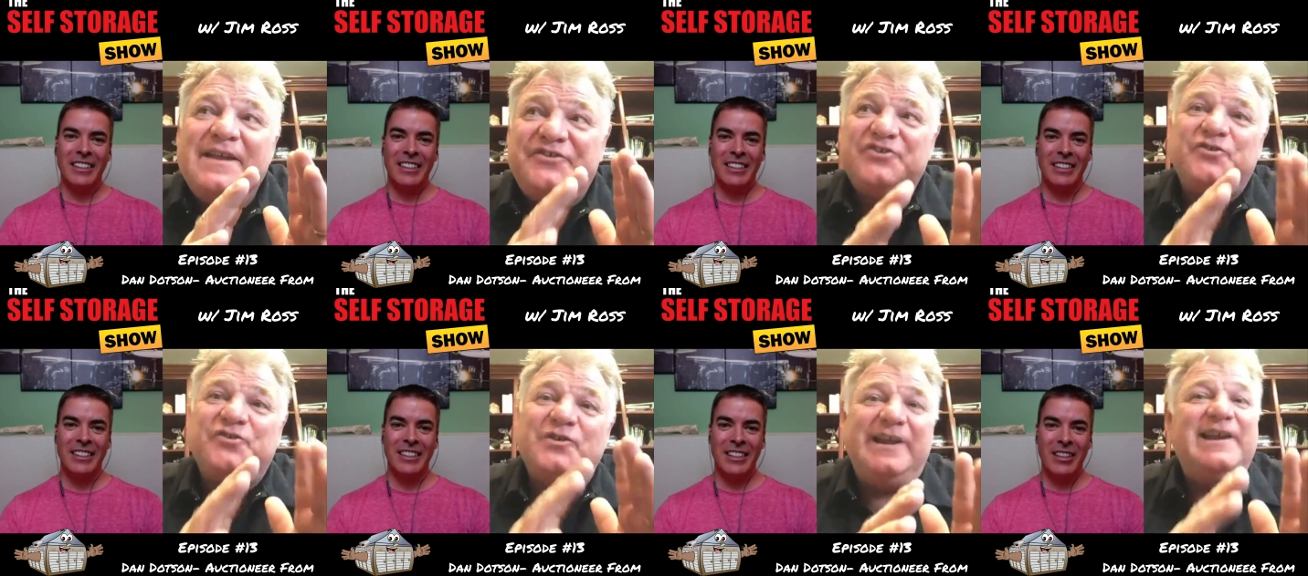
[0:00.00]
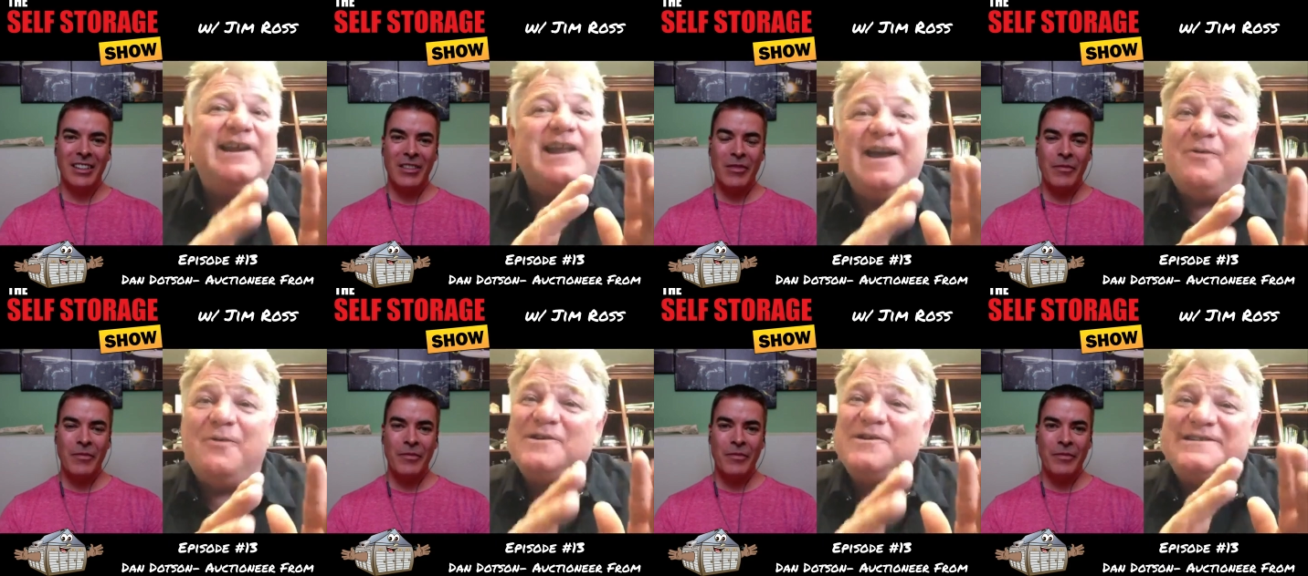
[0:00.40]
Speaker 1: just really
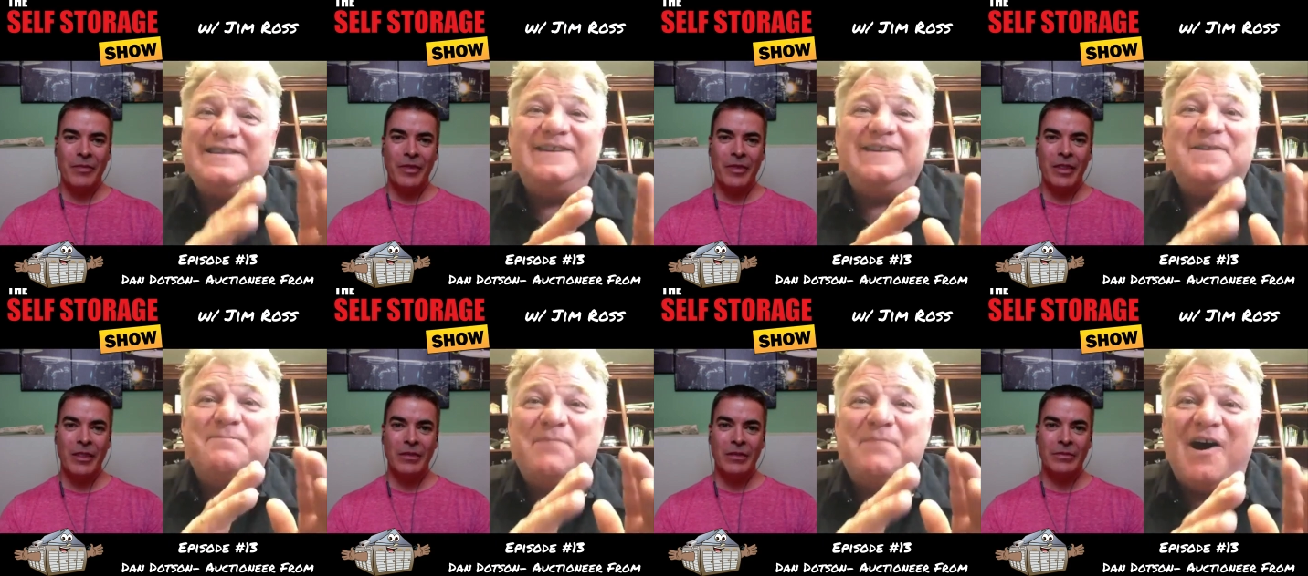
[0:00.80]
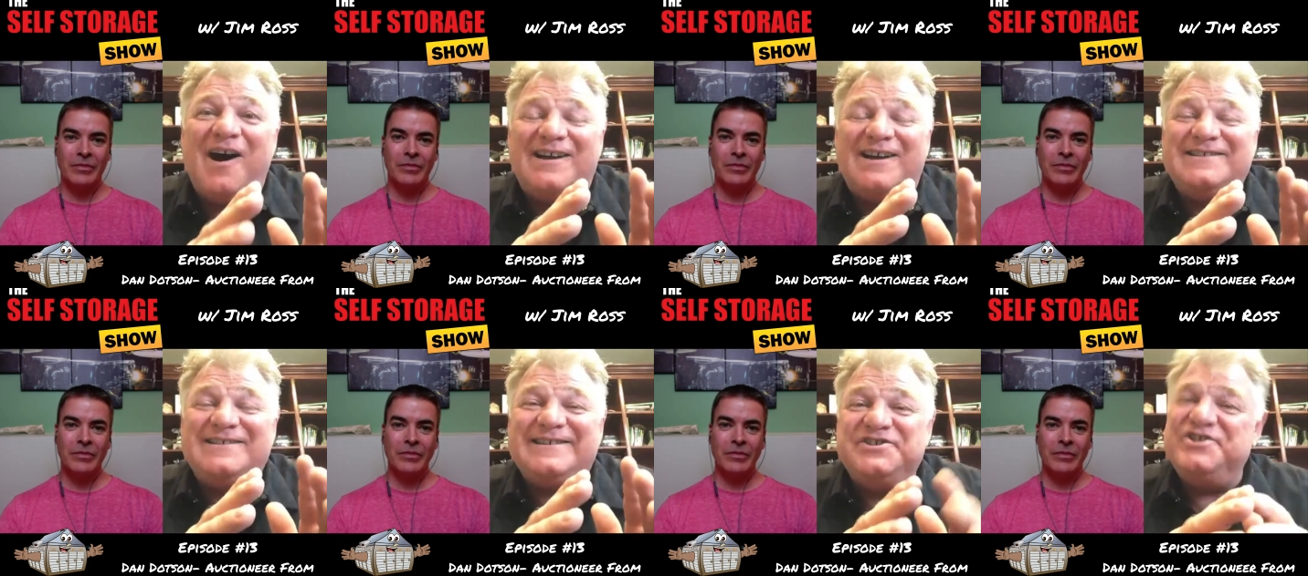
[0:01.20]
like what's in the
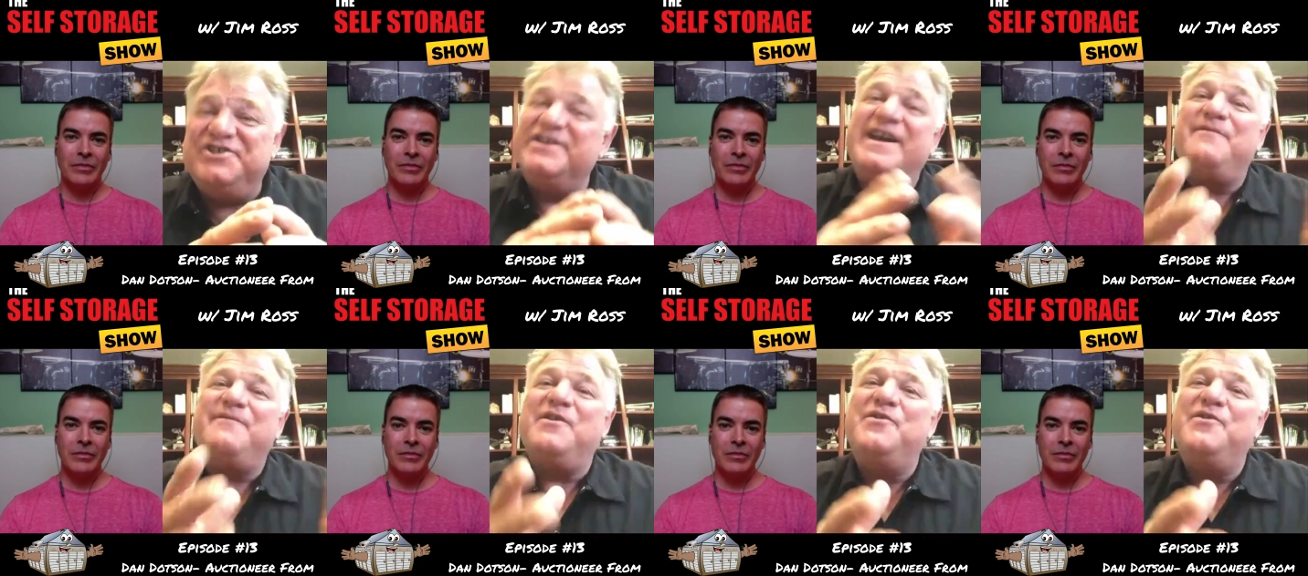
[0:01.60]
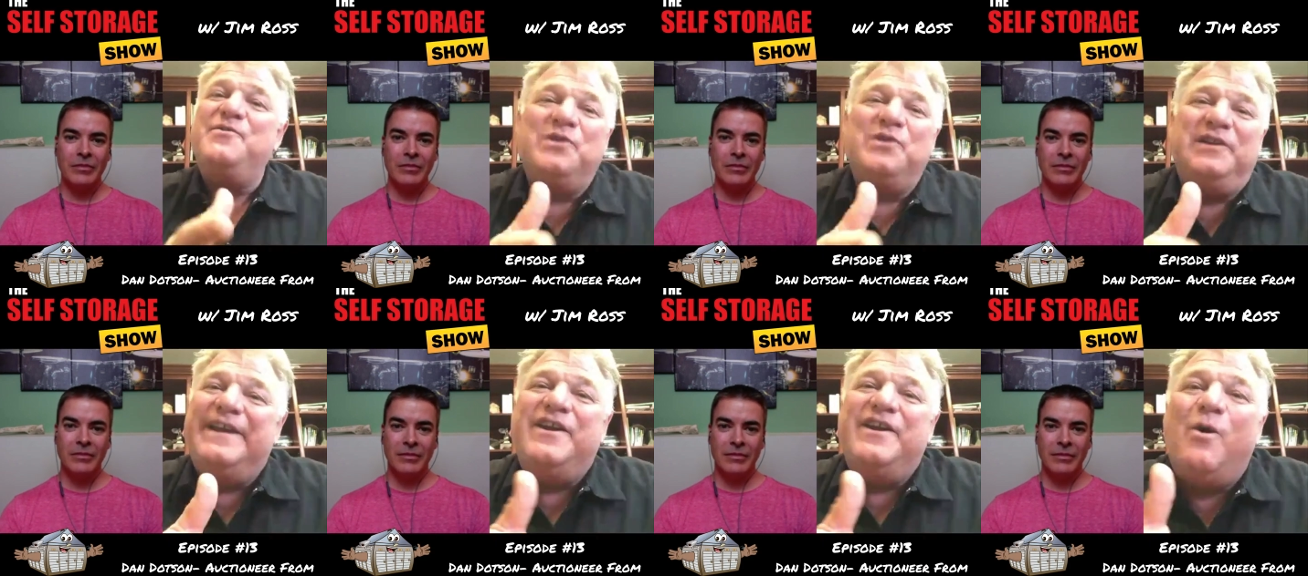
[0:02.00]
box, because you never
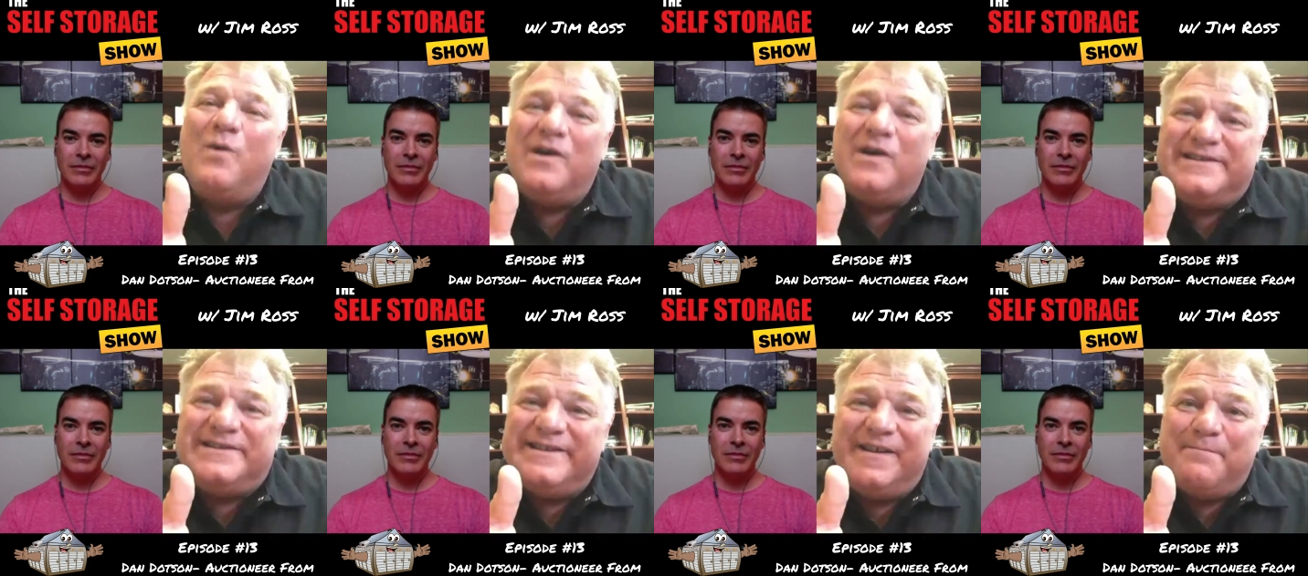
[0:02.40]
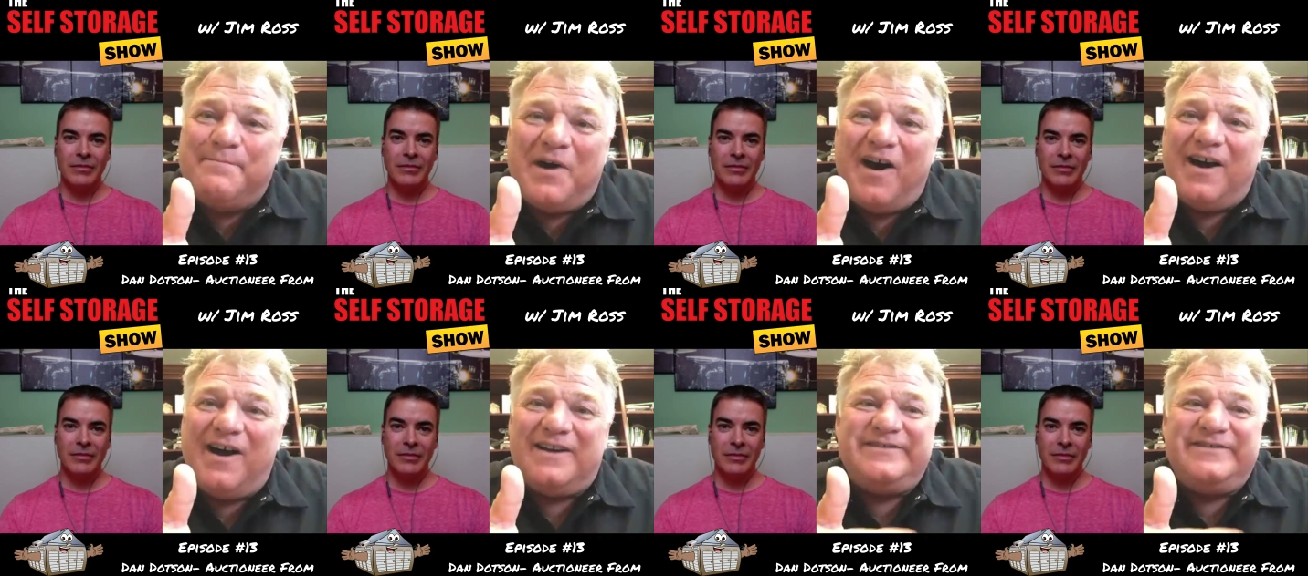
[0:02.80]
really know what's in the
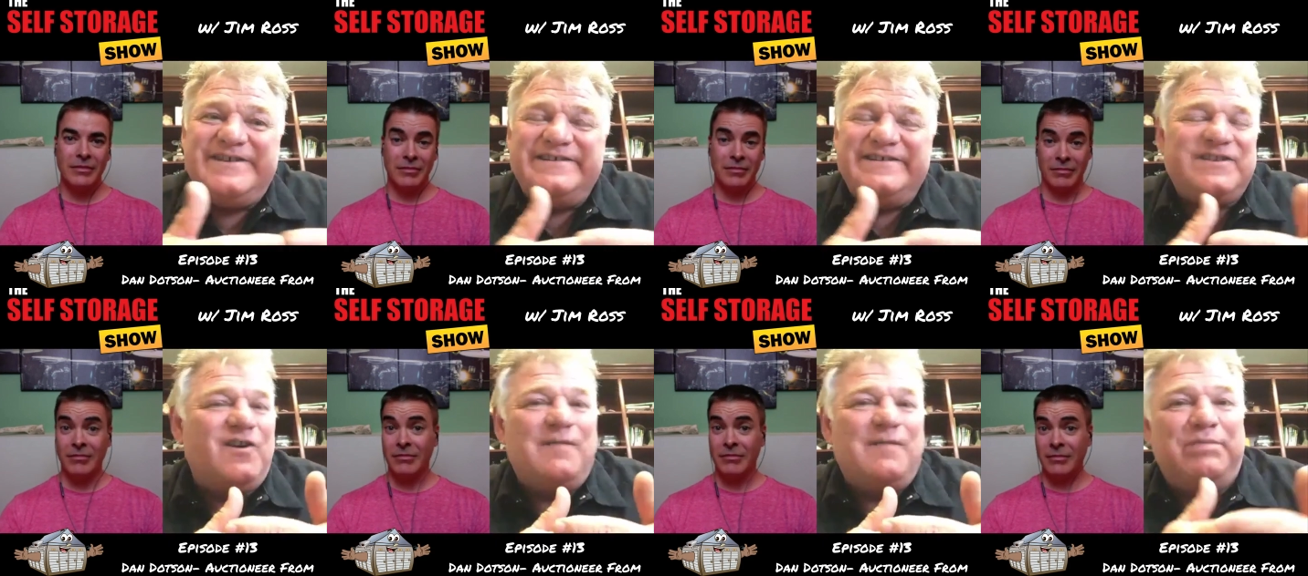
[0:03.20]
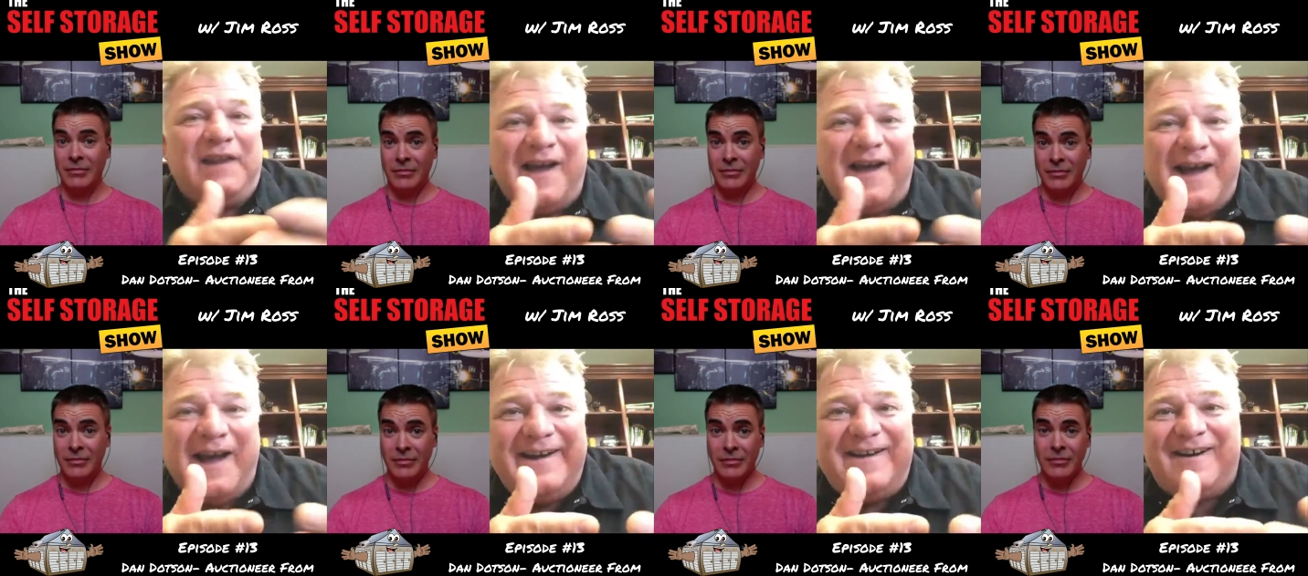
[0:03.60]
box. These aren't
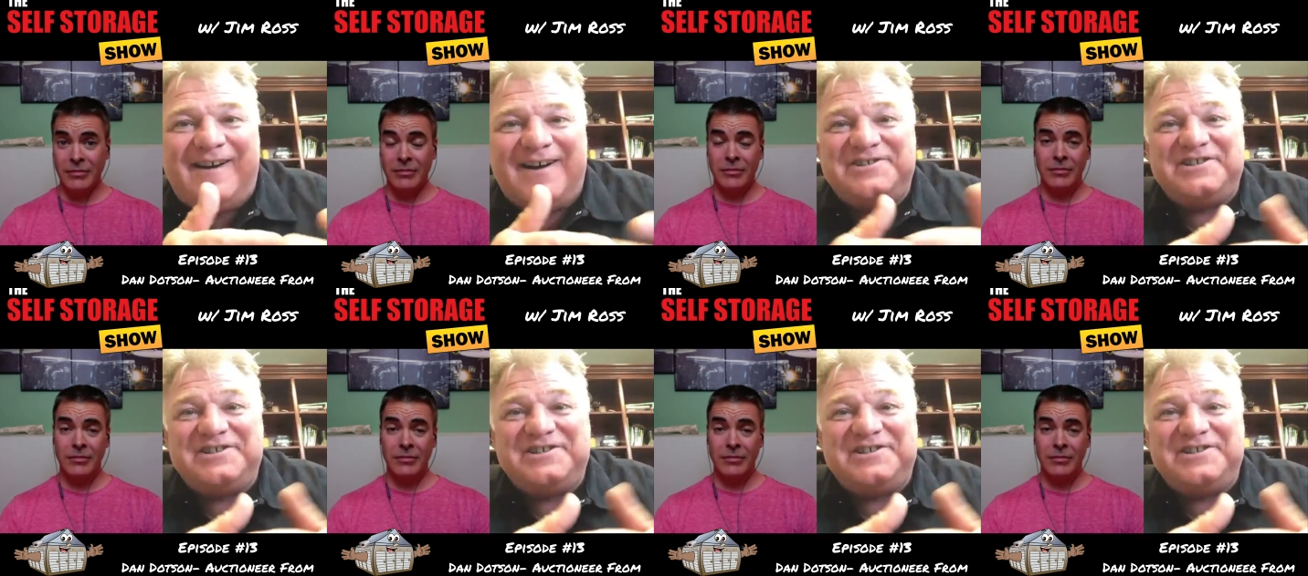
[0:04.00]
blind